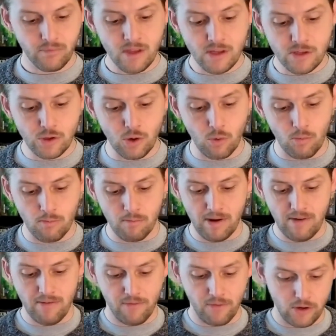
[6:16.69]
So my
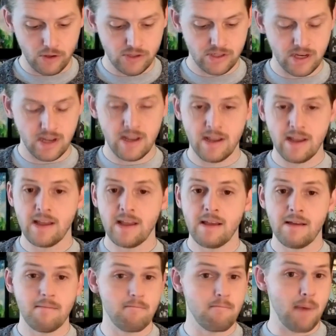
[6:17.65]
first
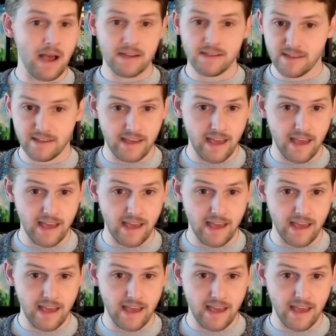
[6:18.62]
best